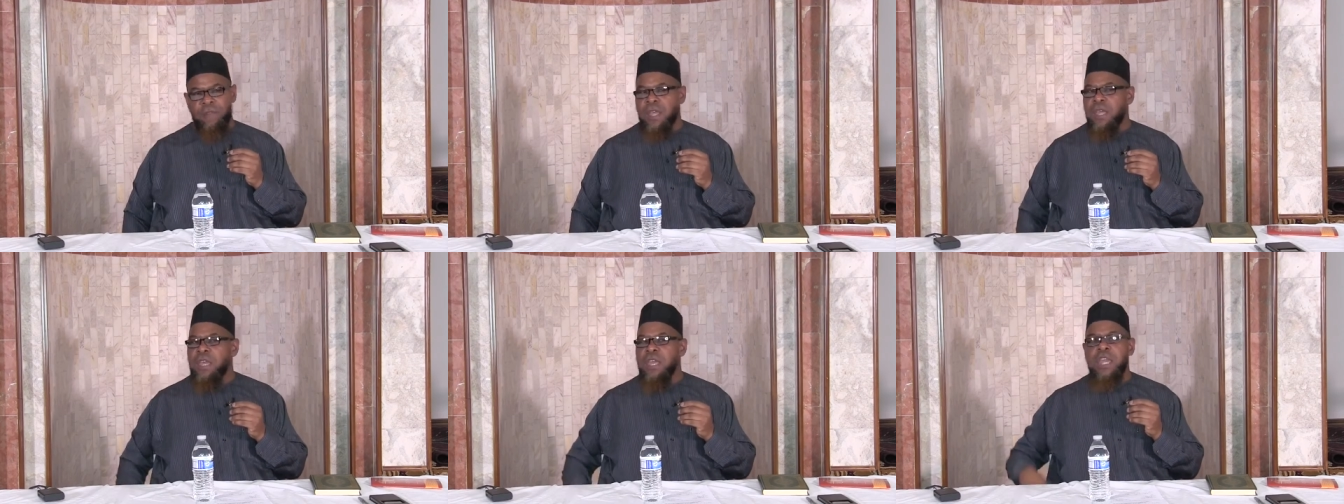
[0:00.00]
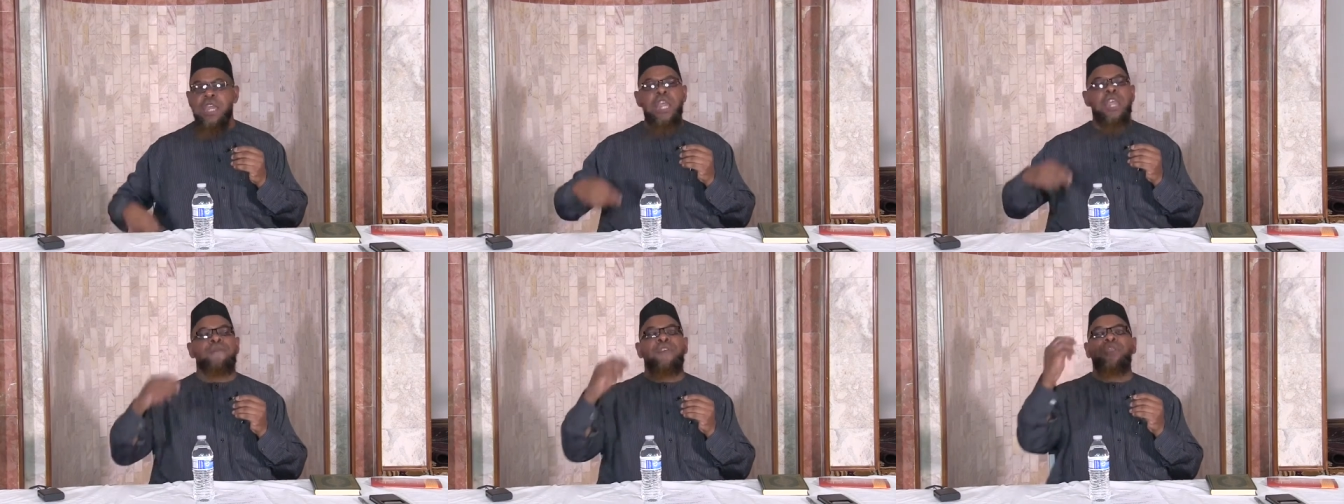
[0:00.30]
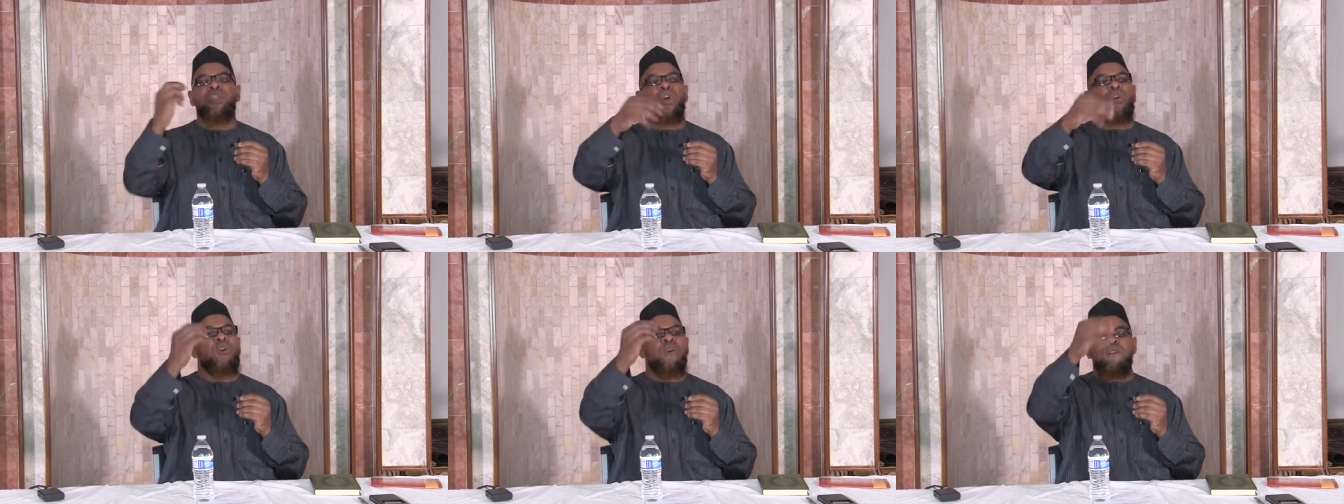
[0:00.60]
on.
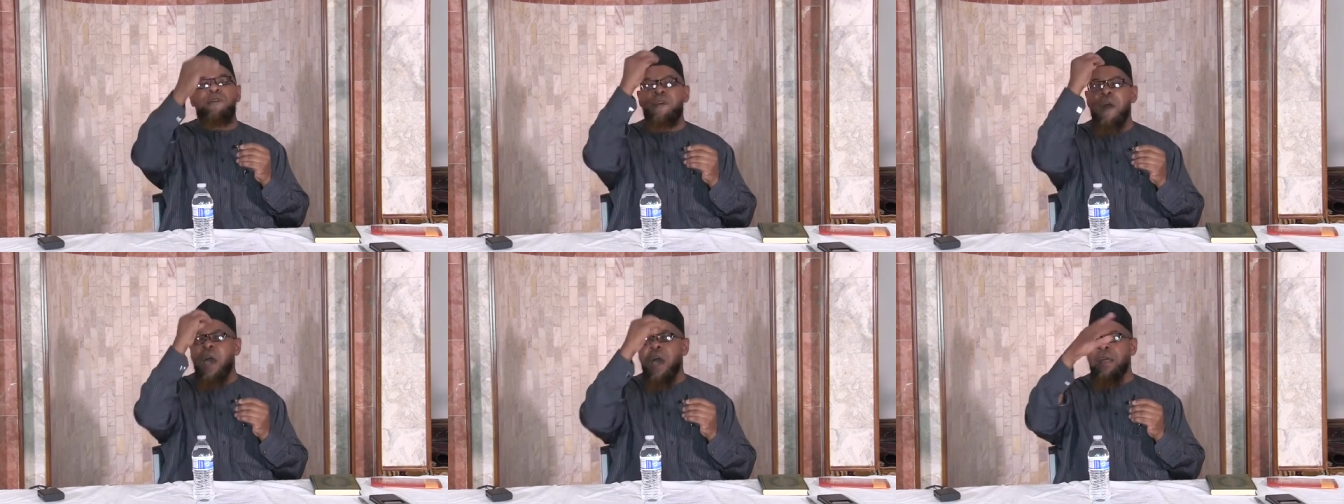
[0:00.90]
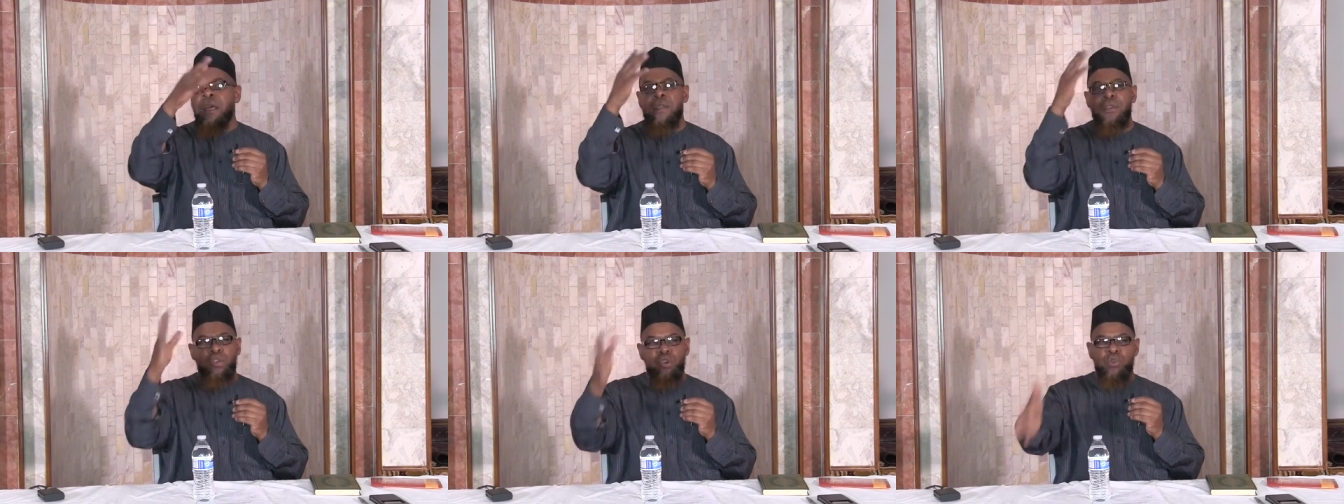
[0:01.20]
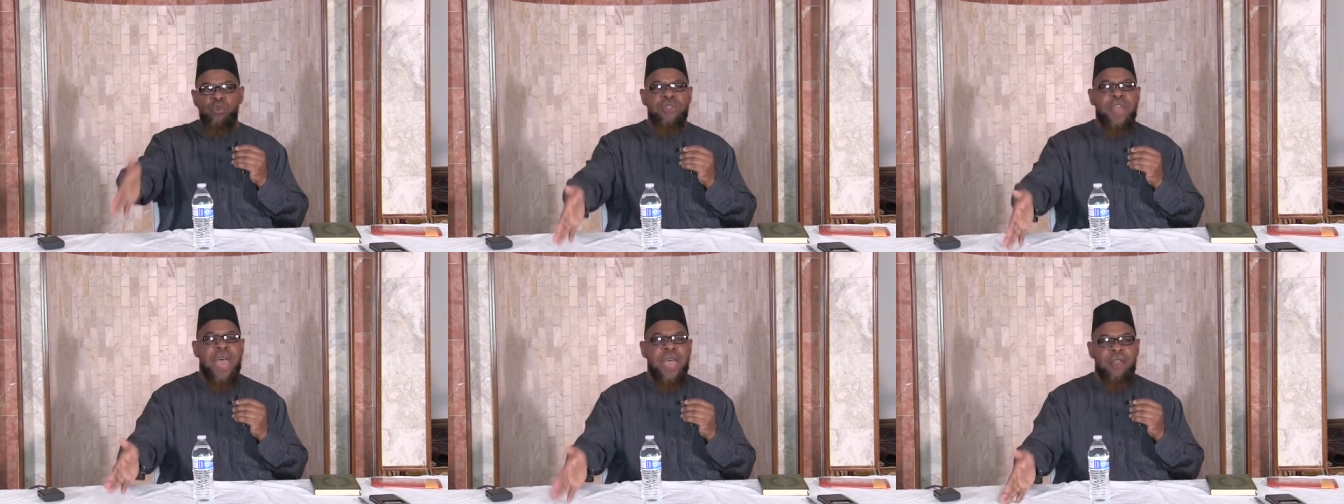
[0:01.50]
Even the kuffar
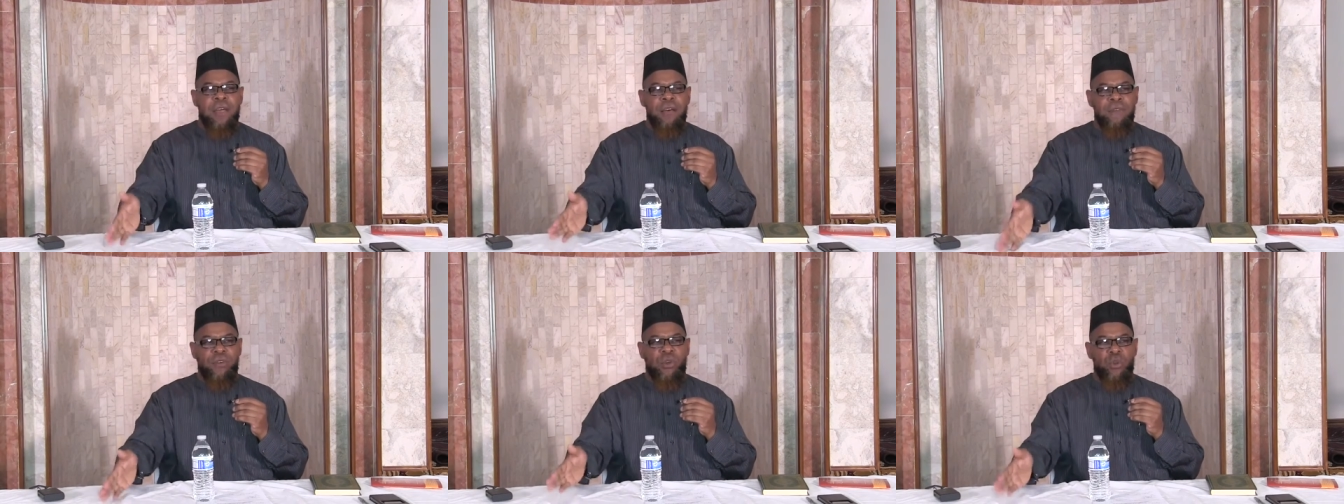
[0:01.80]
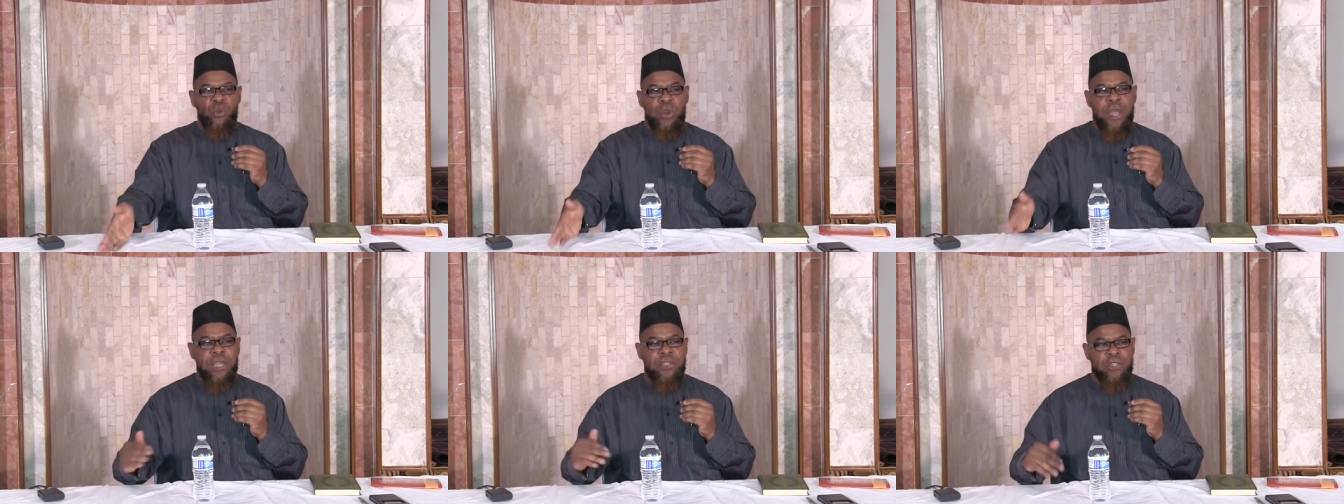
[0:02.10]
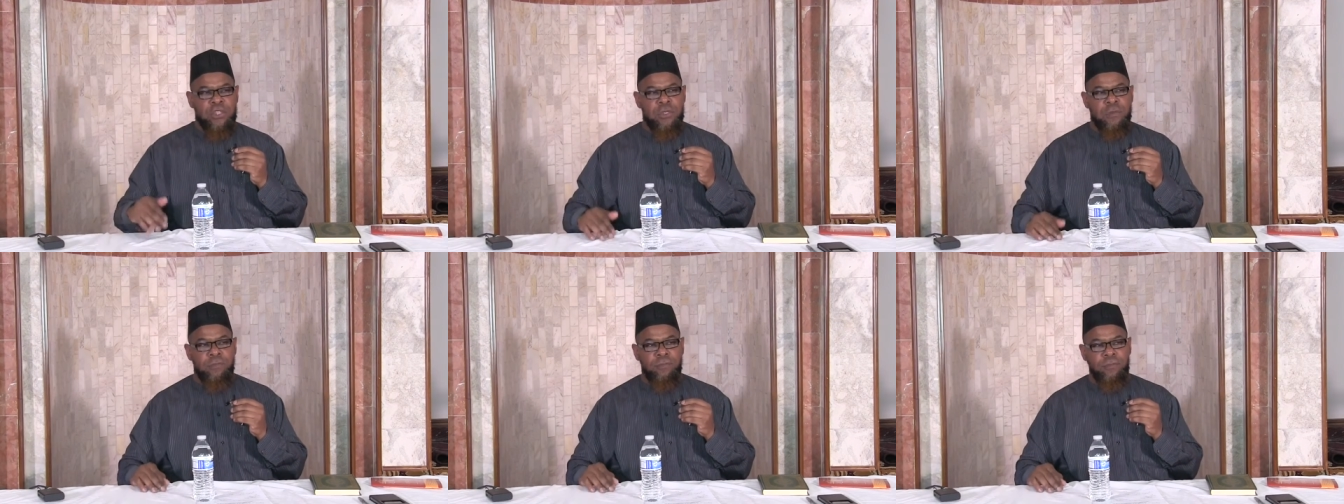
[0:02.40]
knew that of
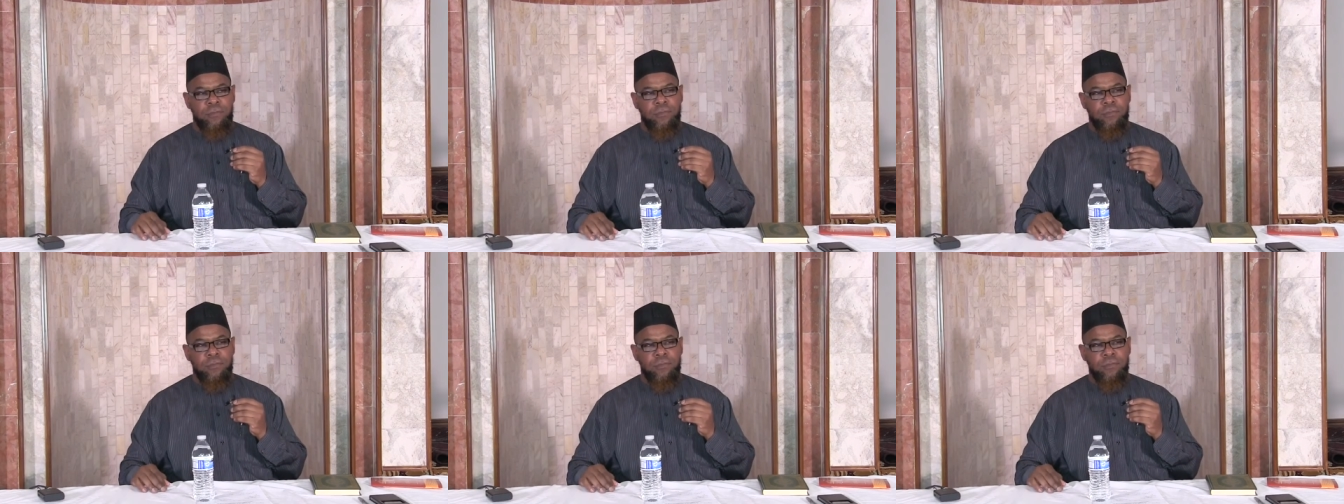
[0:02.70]
creation.